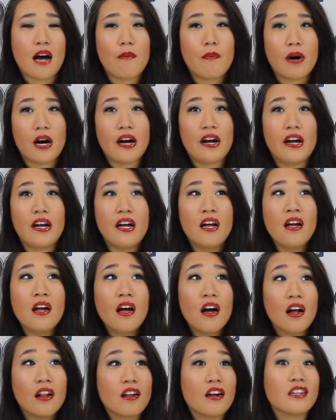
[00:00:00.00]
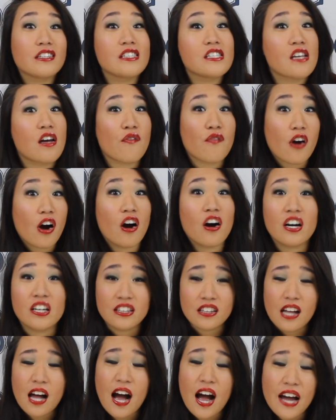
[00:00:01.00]
I bought a lot of stuff
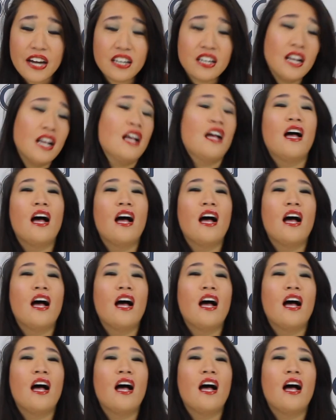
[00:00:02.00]
online,